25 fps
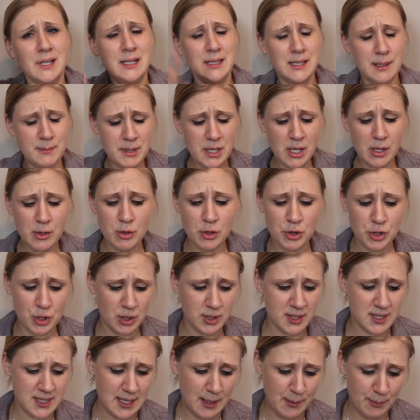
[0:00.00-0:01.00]
Let me know your
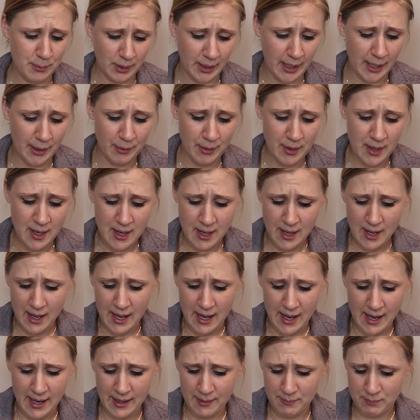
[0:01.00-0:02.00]
thoughts down below.
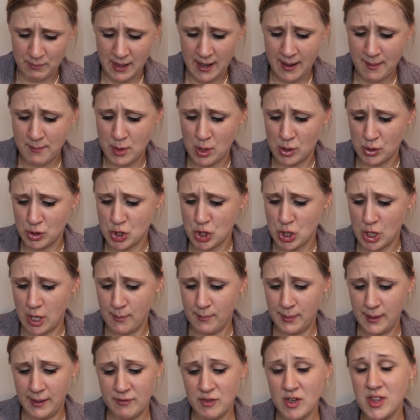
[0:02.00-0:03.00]
I'm, I'm not sure,
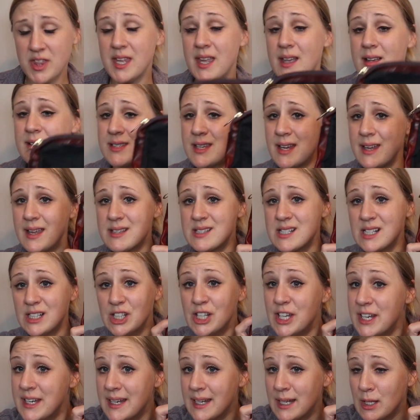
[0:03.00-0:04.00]
but if nothing else, I get to
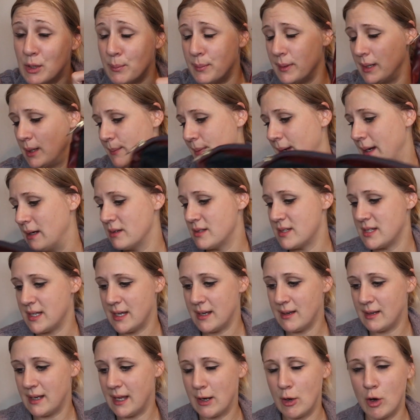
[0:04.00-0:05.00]
learn a little bit about
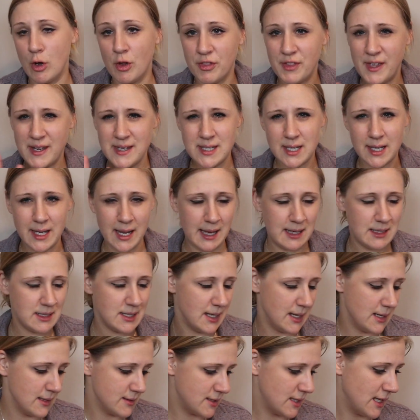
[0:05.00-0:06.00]
it, like
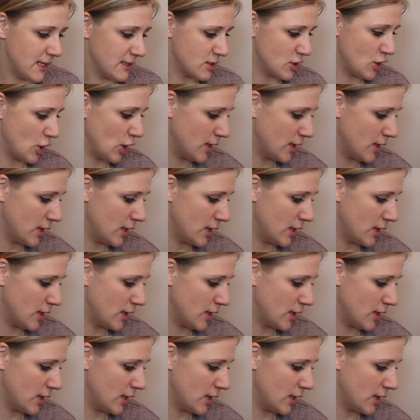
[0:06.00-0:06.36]
authenticating it, so that's